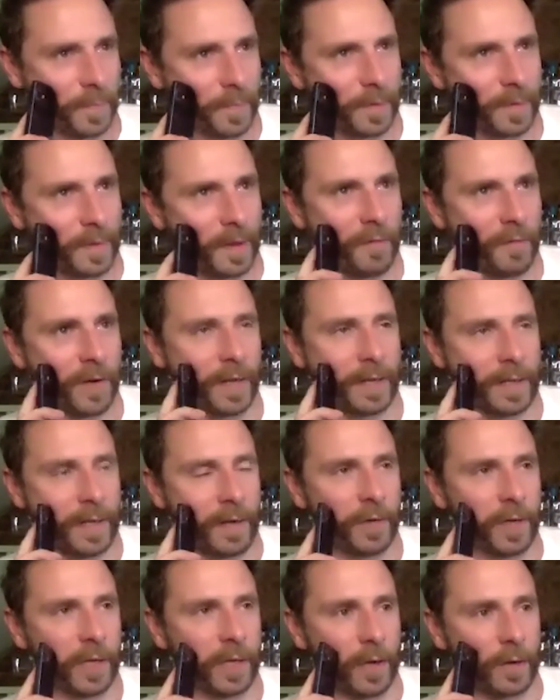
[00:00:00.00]

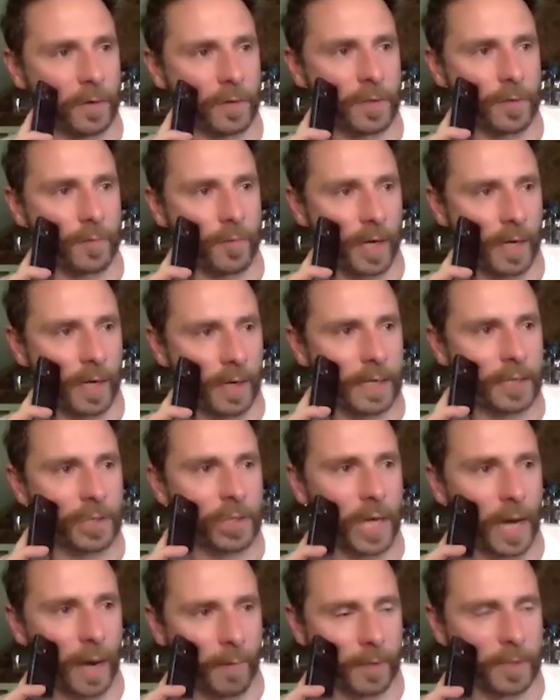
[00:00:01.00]
definitely those three.
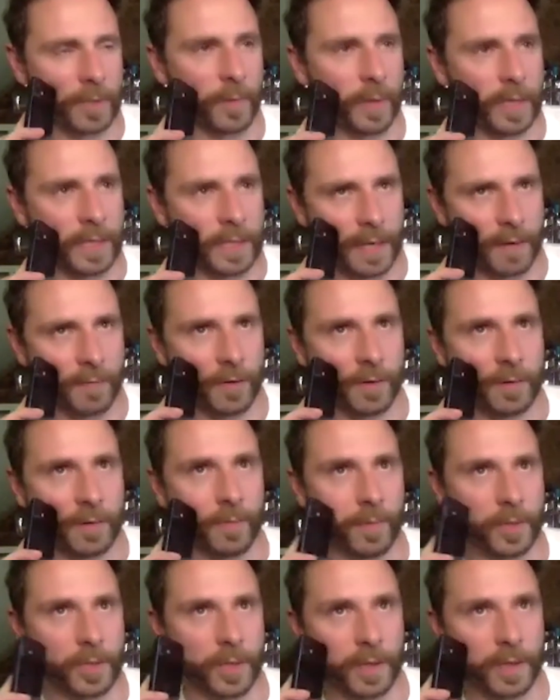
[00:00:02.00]
Inchgower 27,
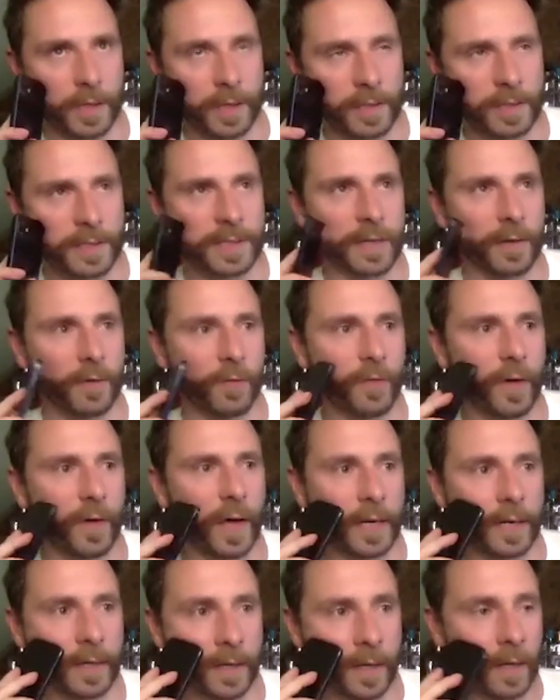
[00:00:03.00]
which I think you can still
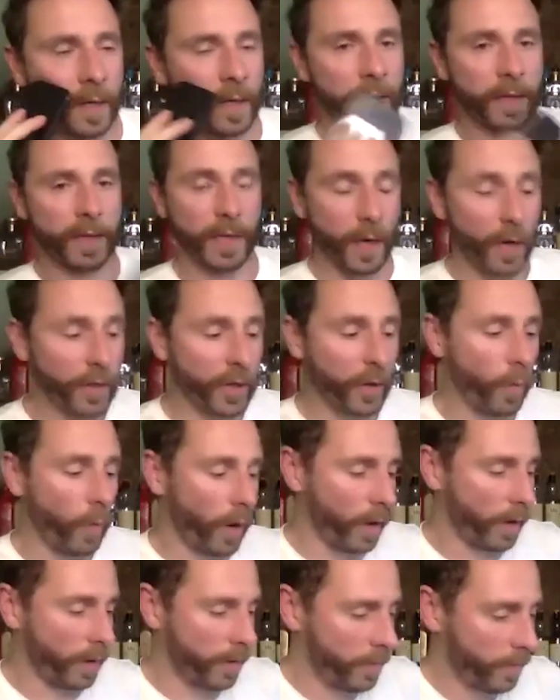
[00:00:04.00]
find. The other
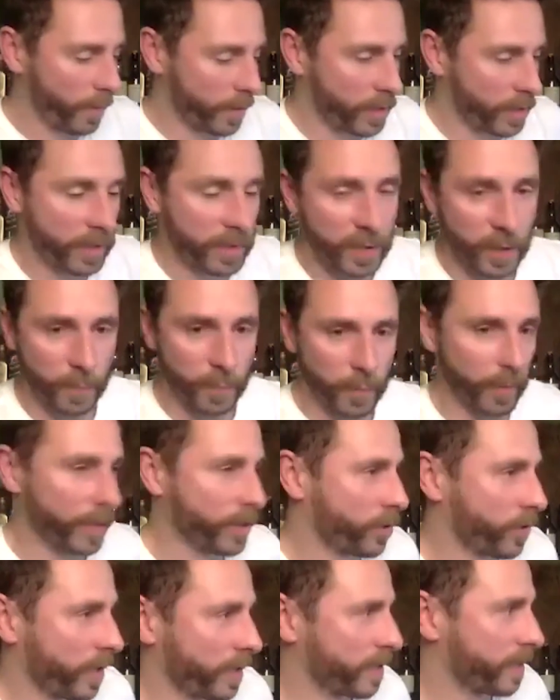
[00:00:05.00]
one, which is super
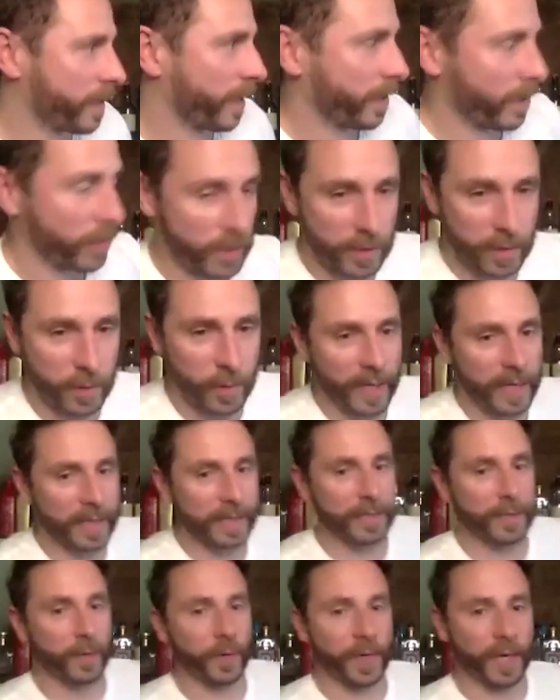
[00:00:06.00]
interesting, and just quickly
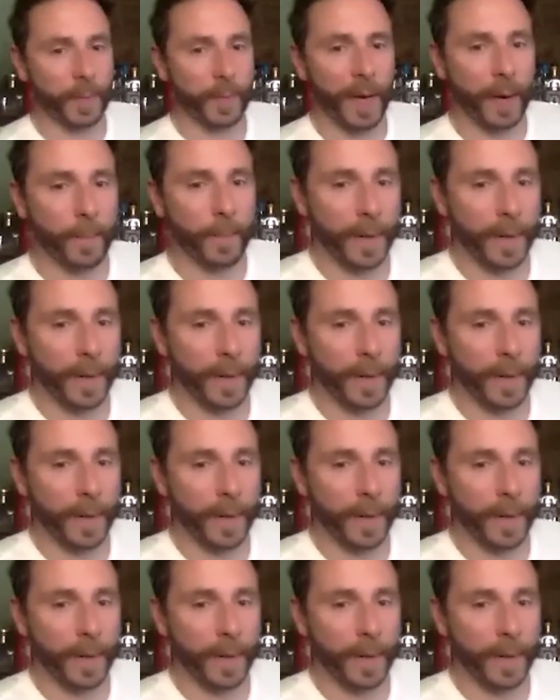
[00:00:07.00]
talking about